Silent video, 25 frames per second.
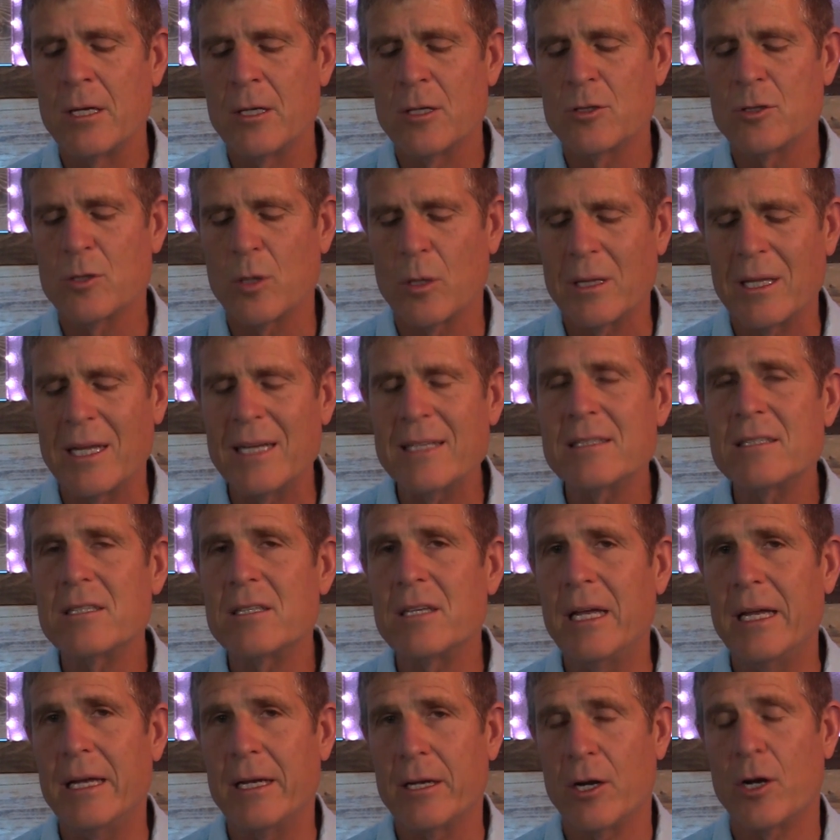So let's
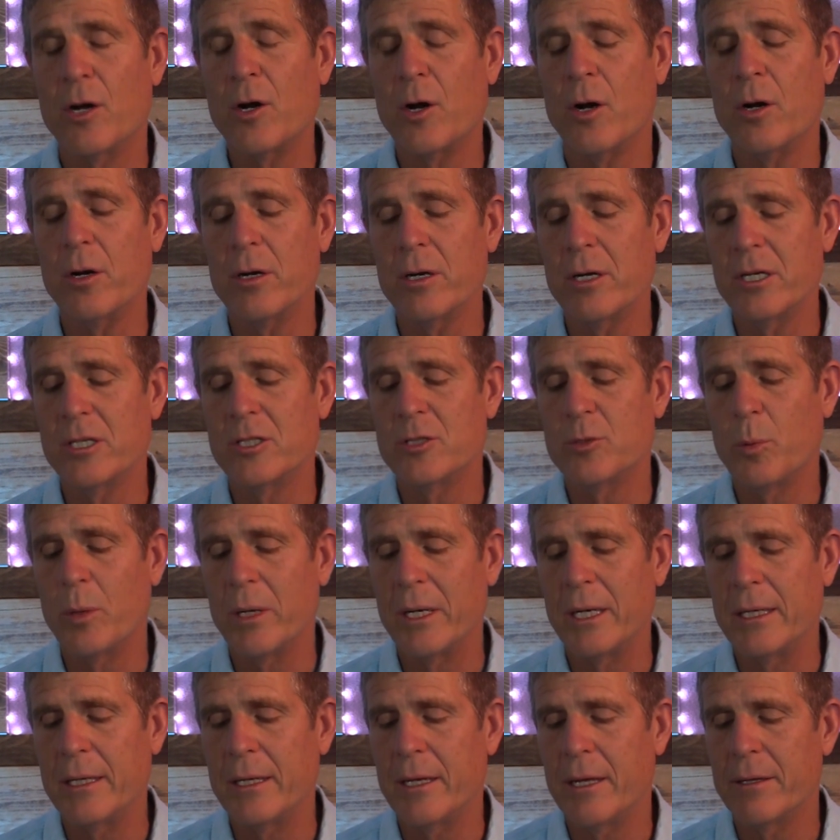encourage
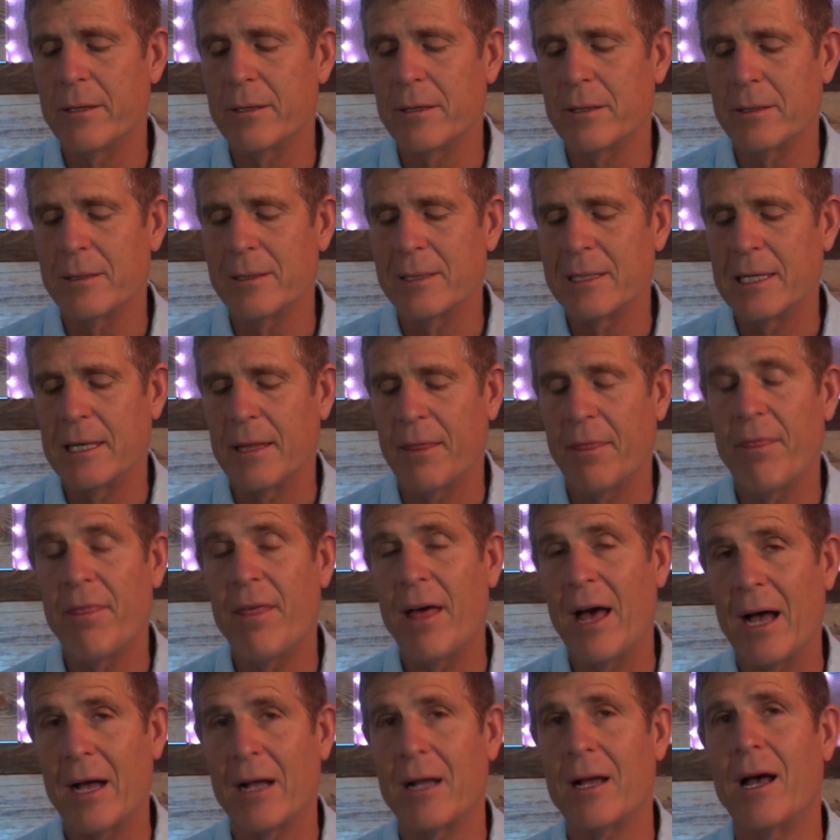one another in
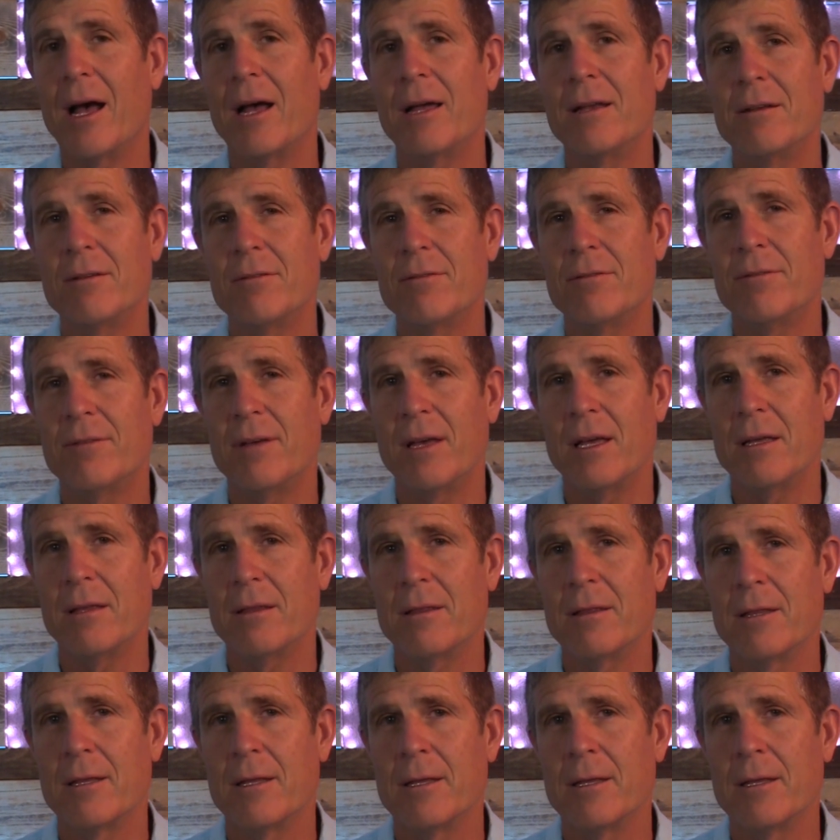that kind of faith.